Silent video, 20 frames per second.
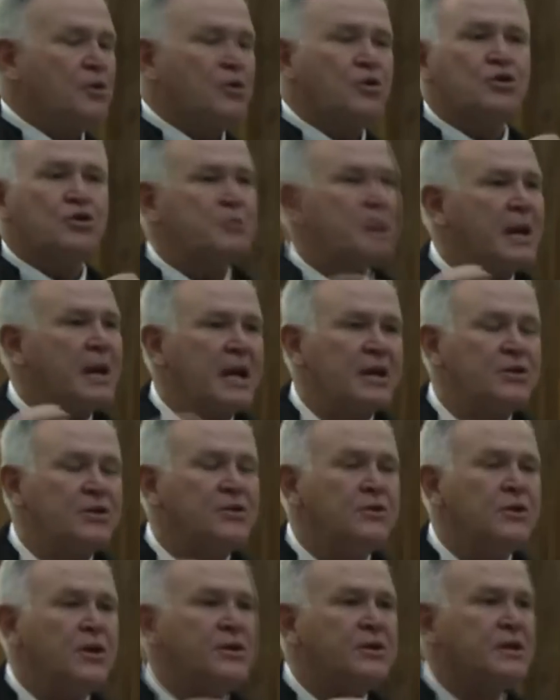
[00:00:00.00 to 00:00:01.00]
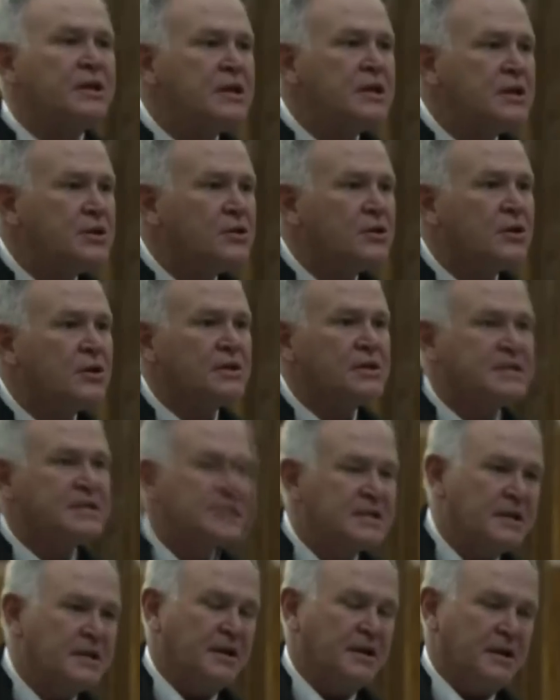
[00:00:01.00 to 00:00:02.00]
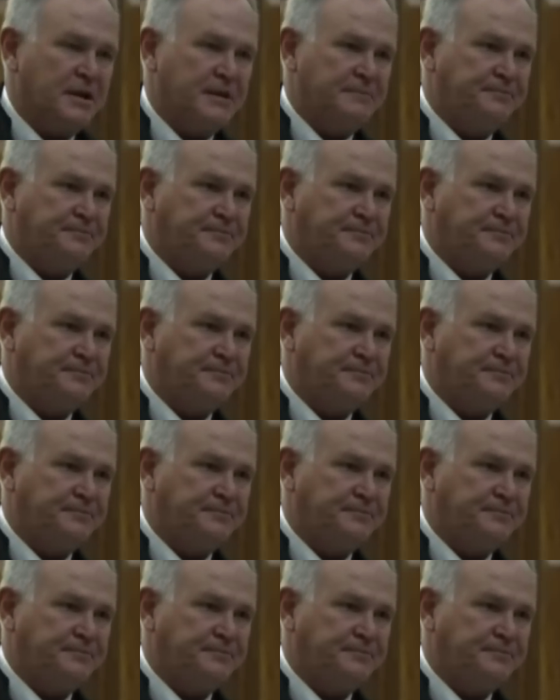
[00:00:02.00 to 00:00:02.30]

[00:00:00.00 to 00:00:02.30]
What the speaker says: Because what I do not need to consider